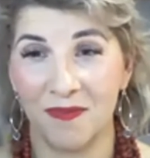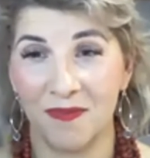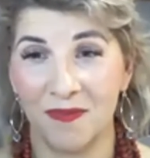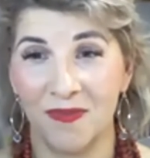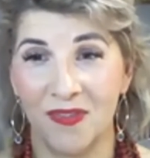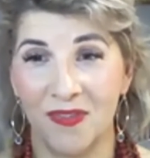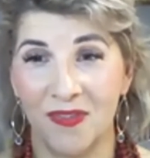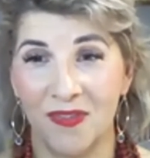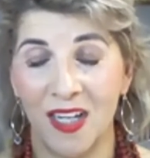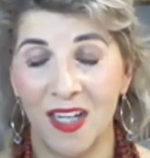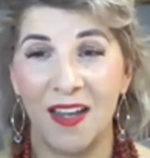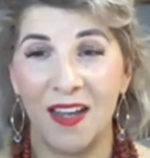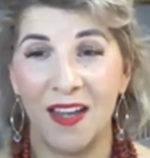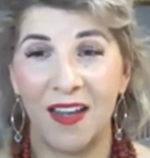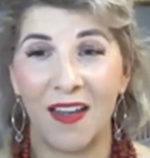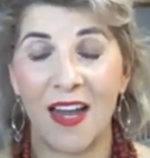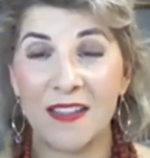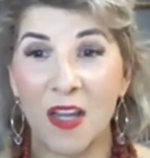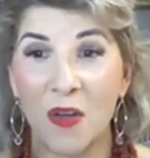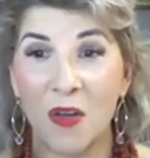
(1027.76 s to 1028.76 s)
as I woke
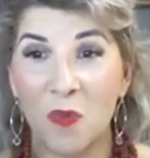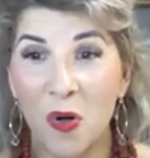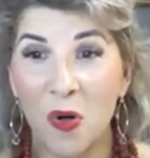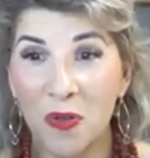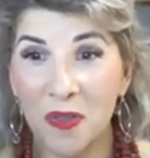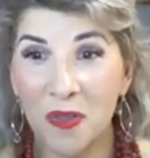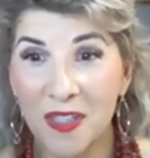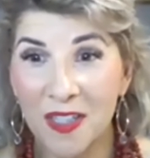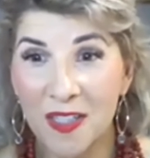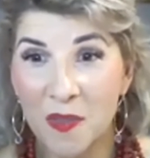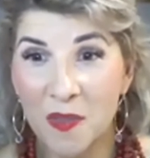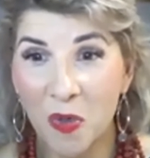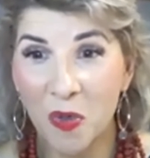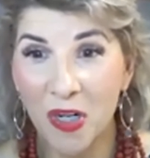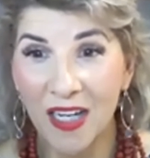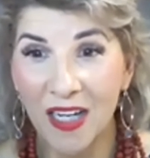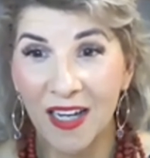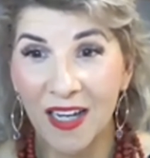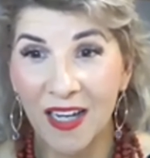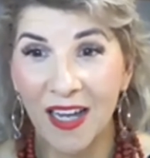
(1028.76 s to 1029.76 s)
this morning,
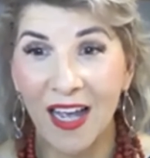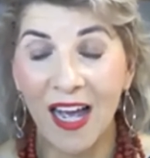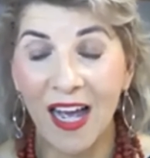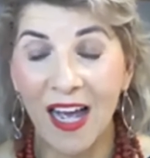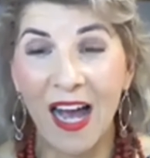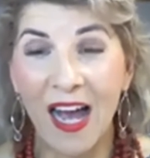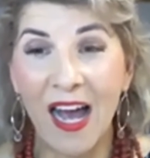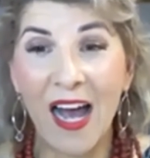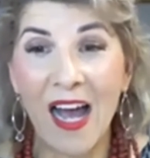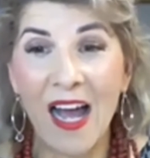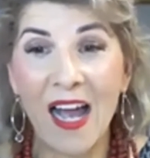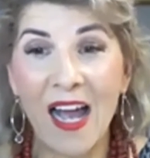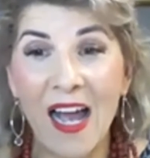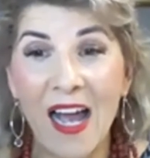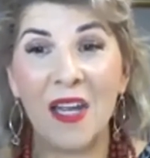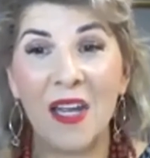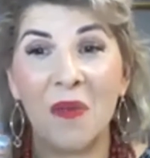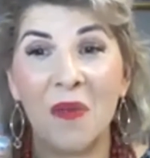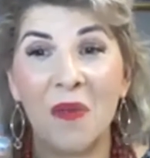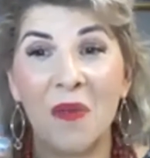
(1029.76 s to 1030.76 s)
I
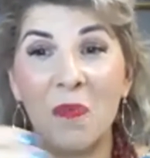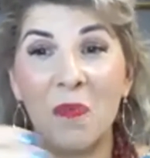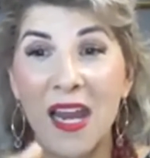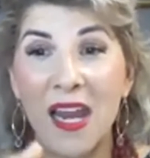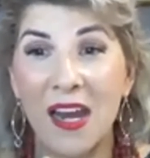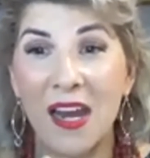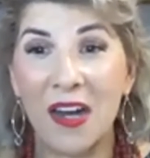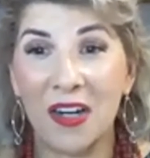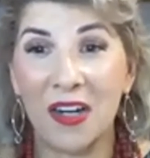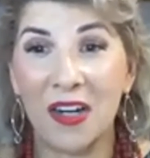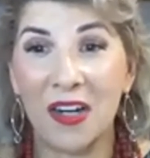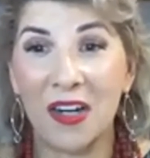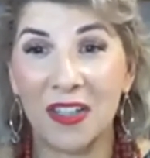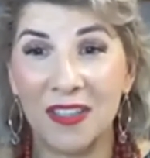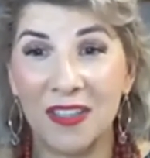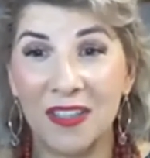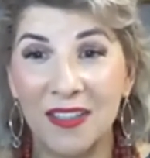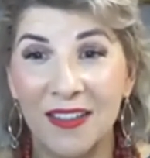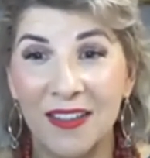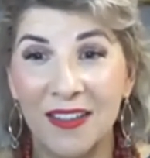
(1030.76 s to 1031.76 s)
pair
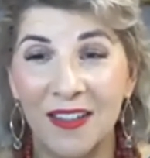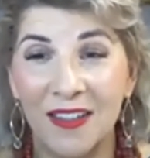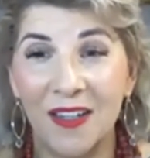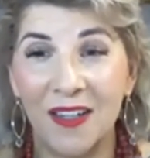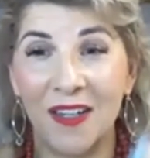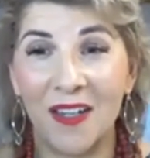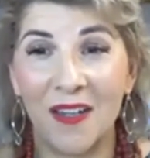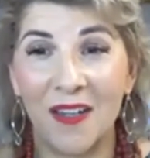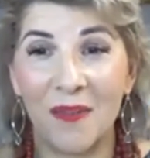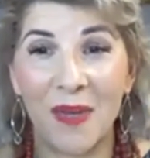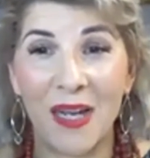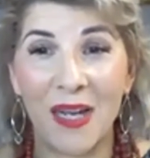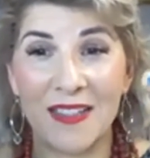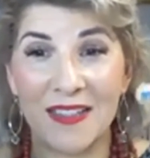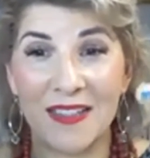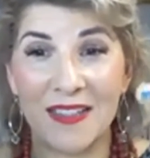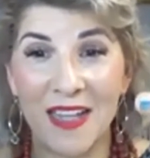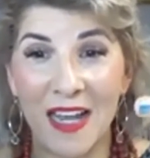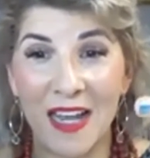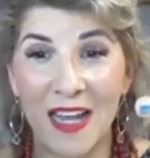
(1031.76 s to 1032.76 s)
my second cup of
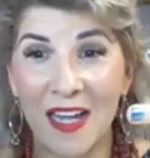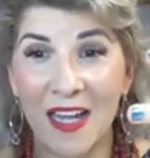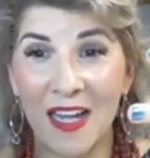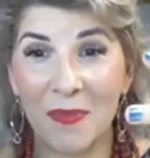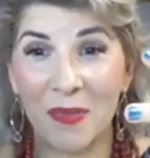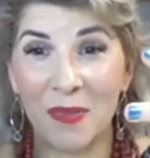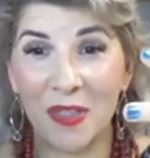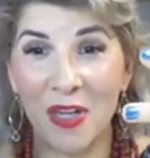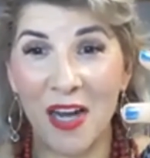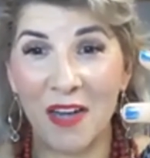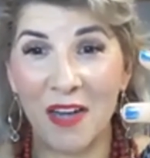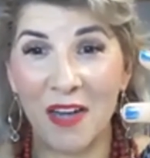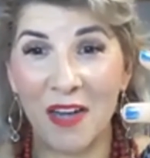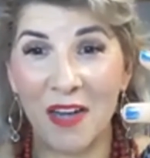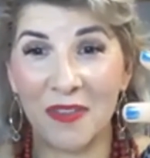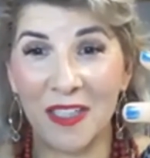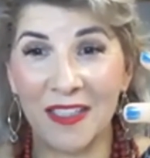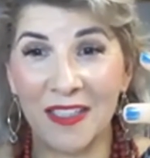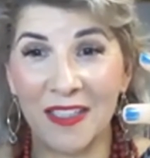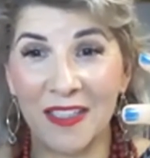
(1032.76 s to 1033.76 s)
coffee
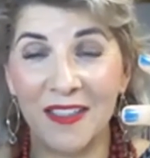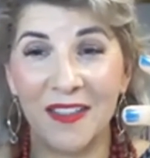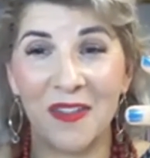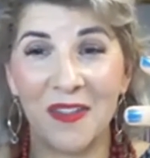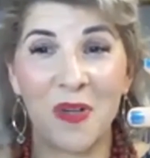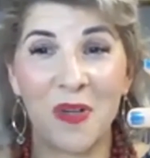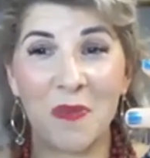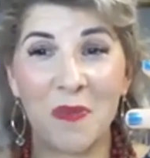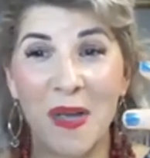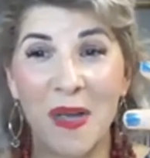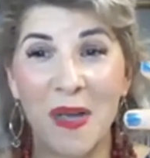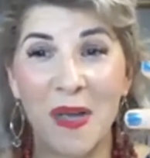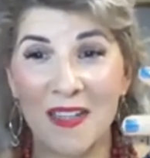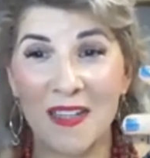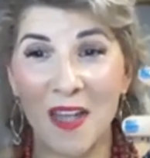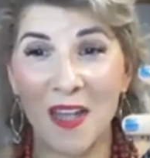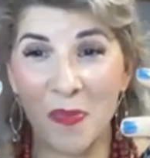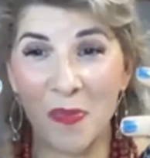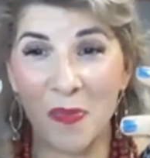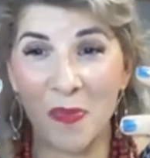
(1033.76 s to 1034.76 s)
with my
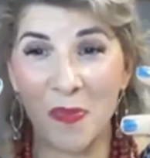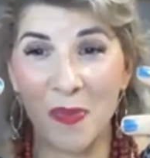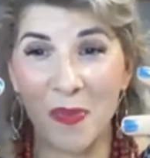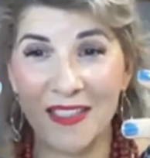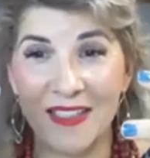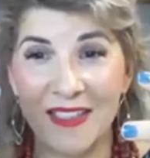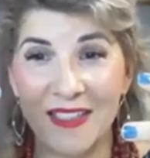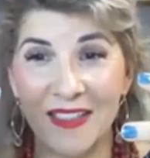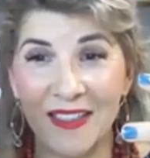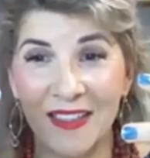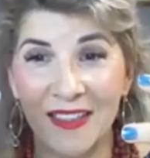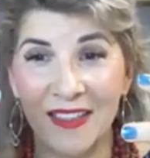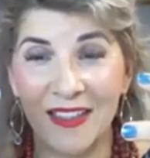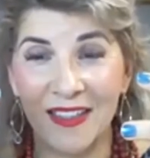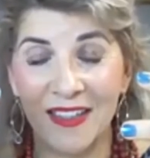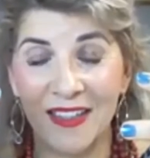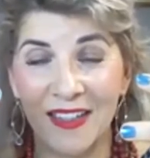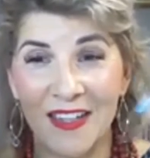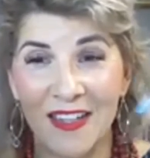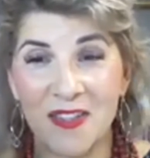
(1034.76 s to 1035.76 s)
supplements so I
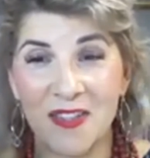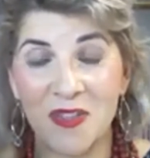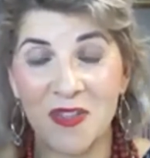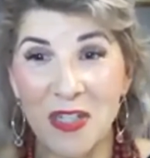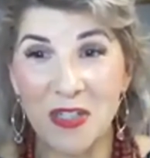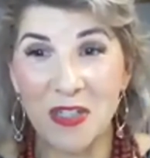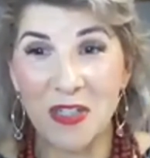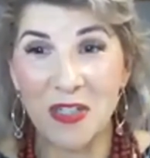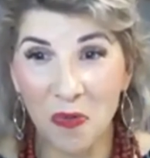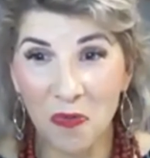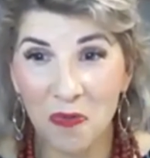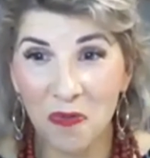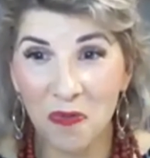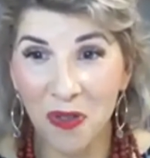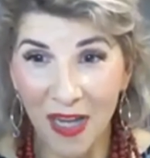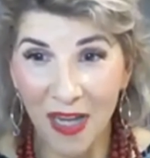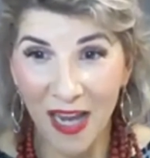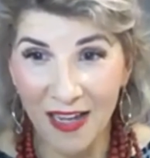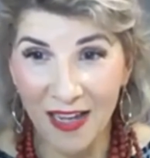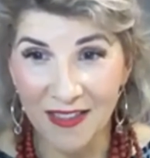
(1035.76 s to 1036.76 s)
don't forget.
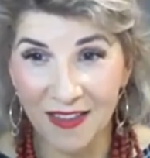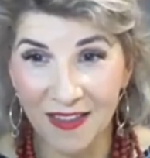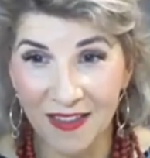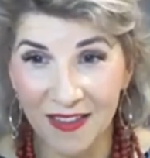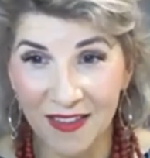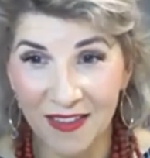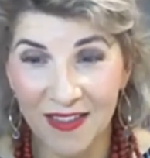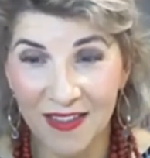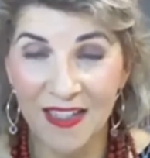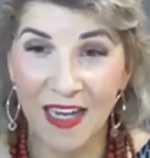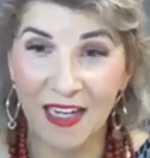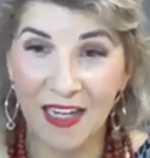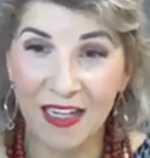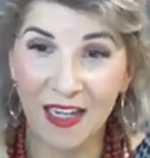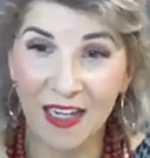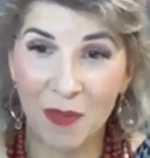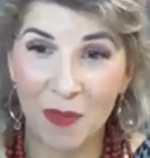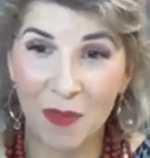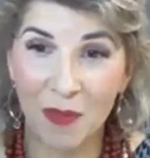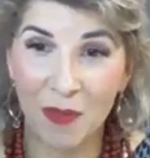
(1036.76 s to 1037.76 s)
Second cup of
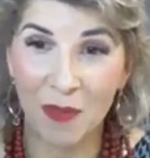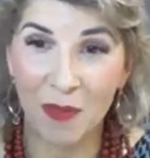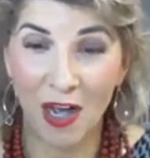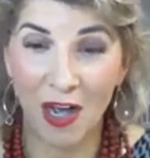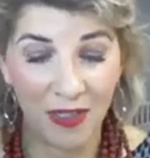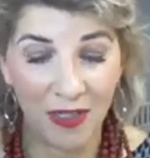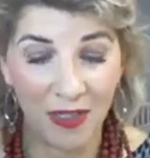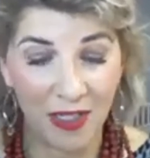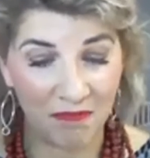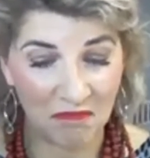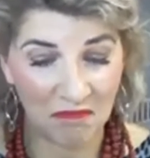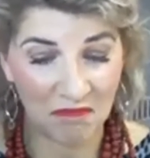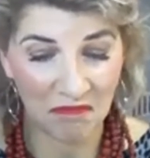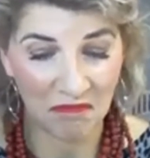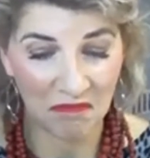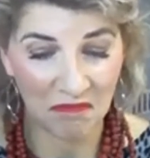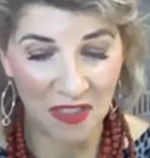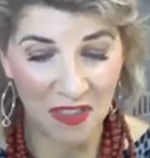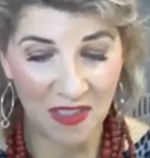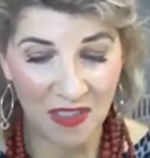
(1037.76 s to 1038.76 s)
coffee,
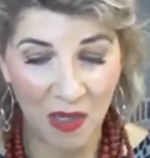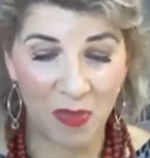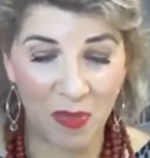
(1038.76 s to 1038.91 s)
supplements.